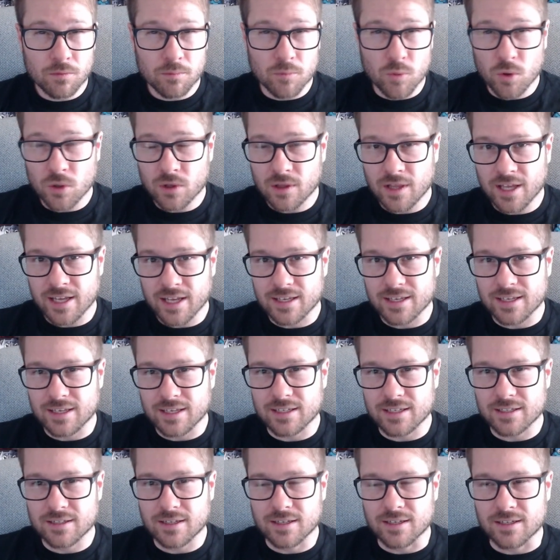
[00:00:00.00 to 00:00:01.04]
more like
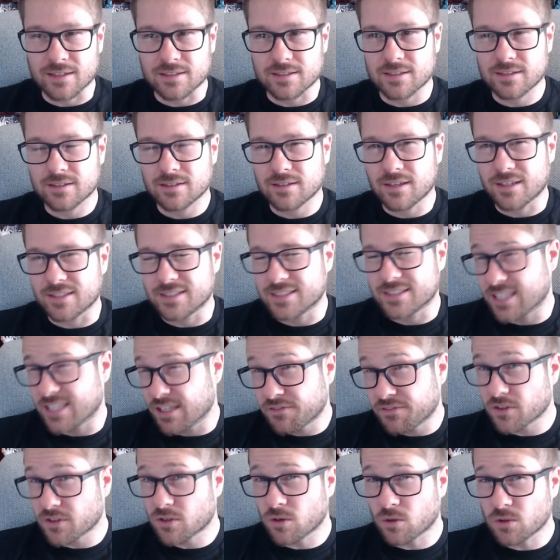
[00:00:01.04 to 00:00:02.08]
a
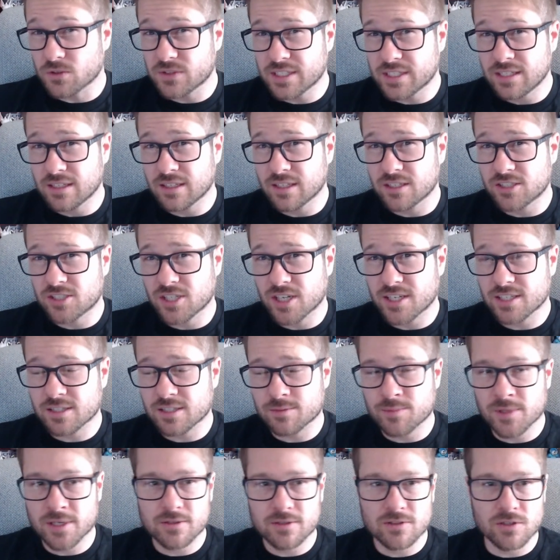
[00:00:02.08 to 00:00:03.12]
difficulty
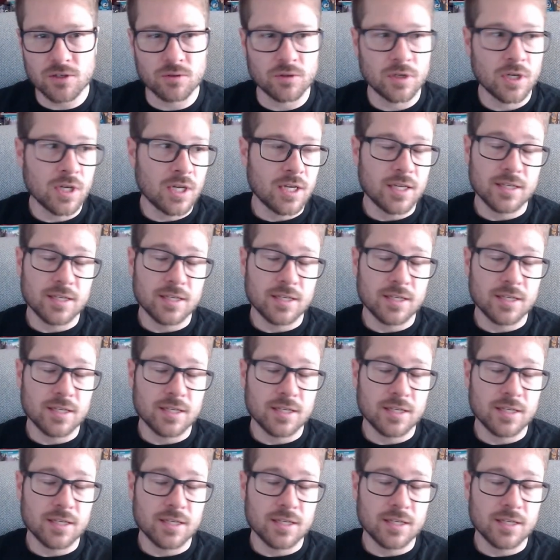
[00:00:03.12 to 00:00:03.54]
adjustment, so